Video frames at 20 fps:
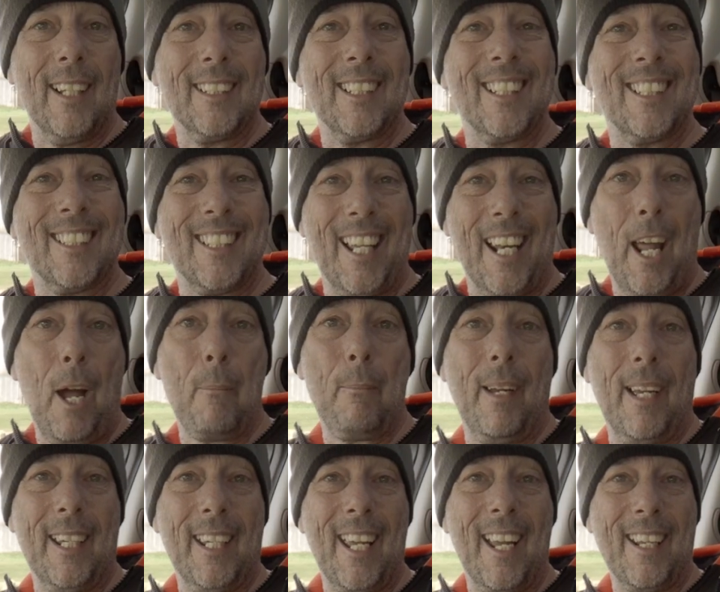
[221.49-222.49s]
to set up
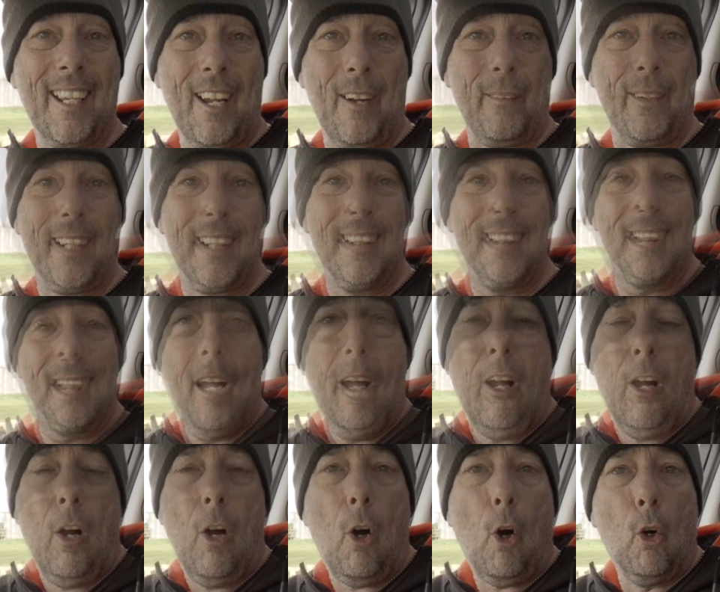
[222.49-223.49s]
and get going.
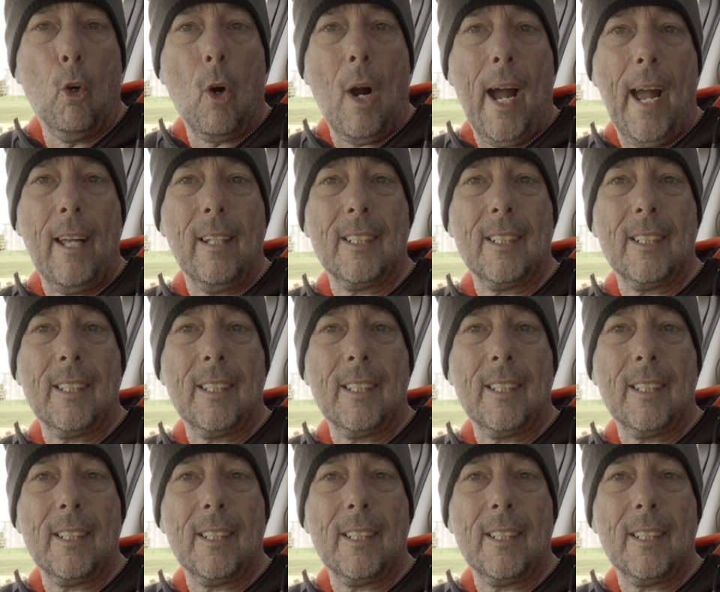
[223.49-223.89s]
All right,